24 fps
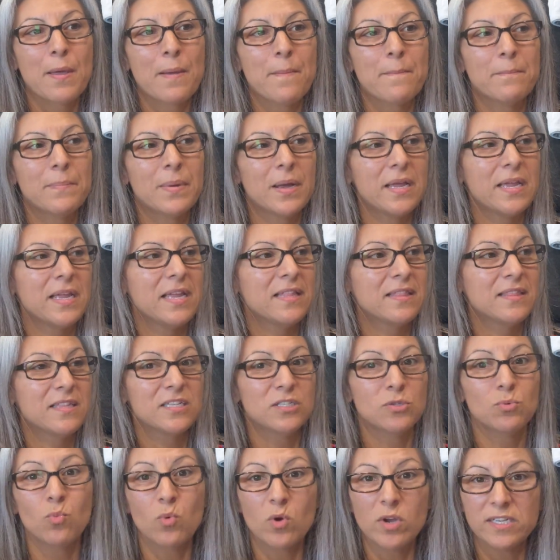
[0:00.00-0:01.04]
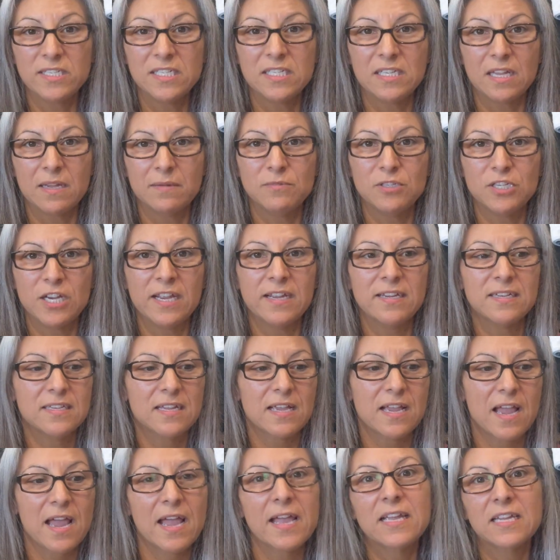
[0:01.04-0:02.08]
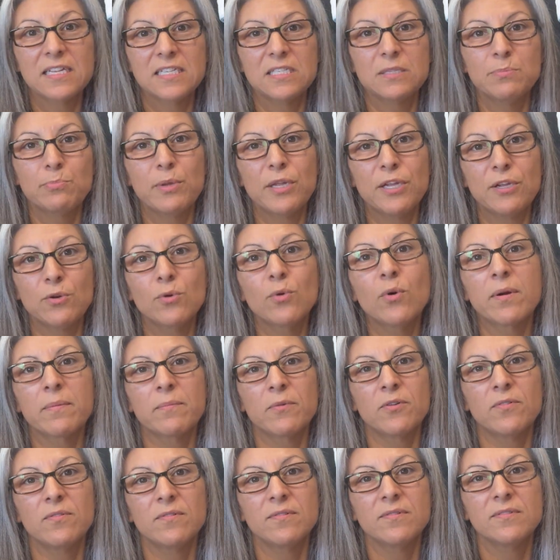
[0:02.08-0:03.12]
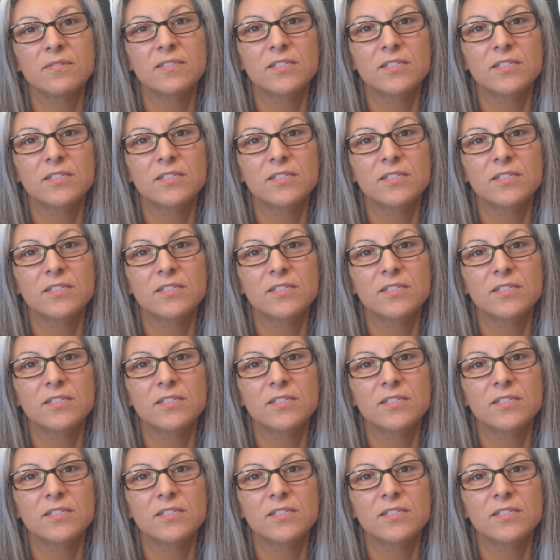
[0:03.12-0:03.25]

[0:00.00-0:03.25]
But in this one subject, I can speak normal